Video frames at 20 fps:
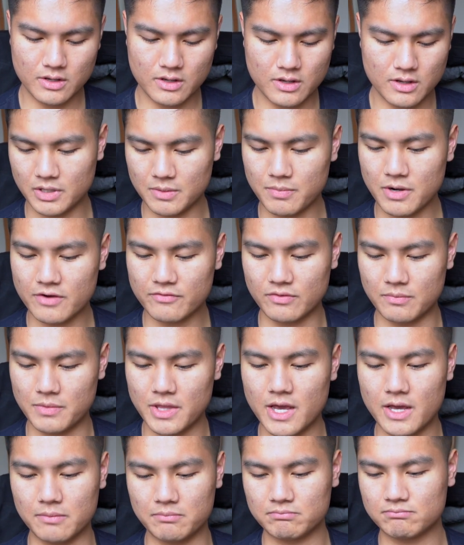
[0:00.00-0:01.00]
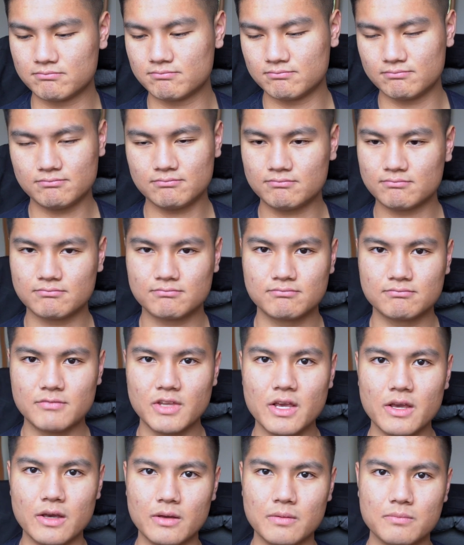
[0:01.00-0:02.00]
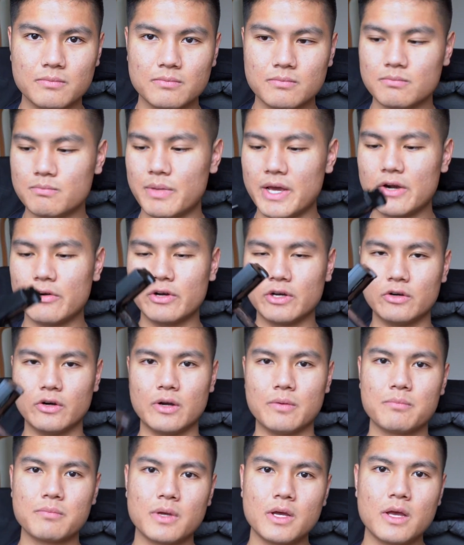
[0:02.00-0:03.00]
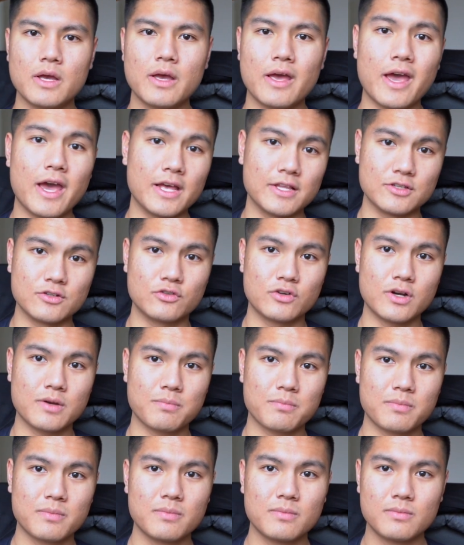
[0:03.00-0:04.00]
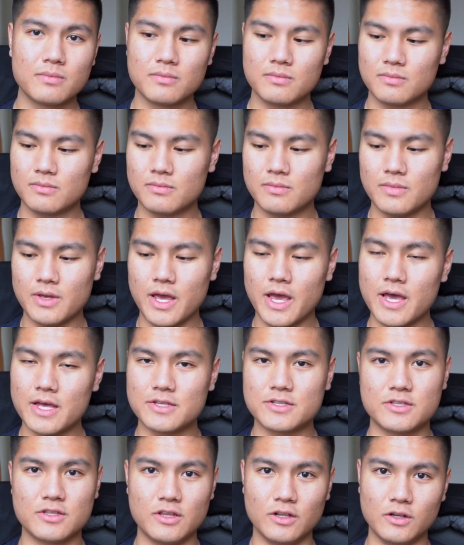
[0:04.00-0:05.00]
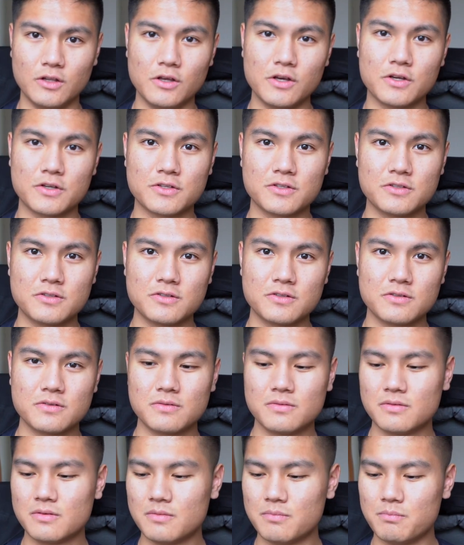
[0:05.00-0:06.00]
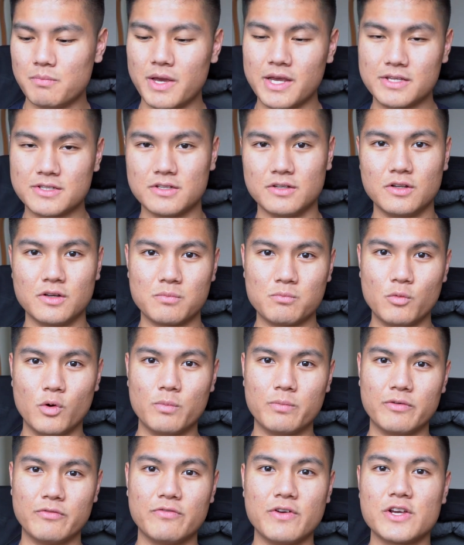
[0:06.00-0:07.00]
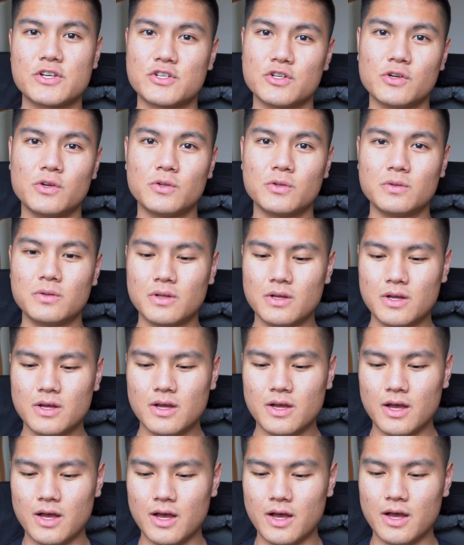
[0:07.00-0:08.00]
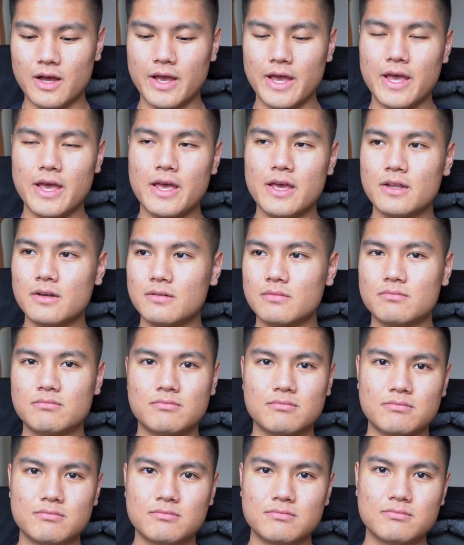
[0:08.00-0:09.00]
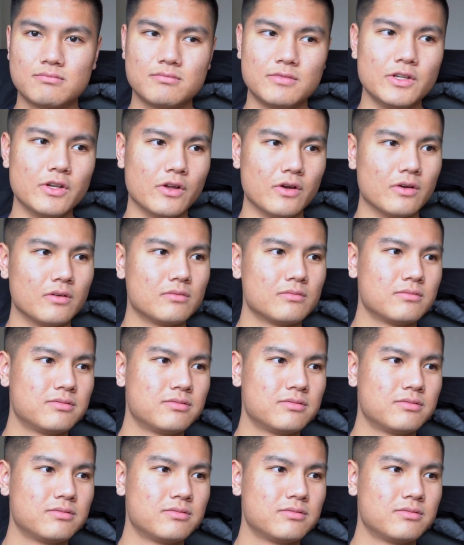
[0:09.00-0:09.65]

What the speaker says: But apart from that, yeah, battery grip. Adds grip, adds the looks, makes it look more professional, and, you know,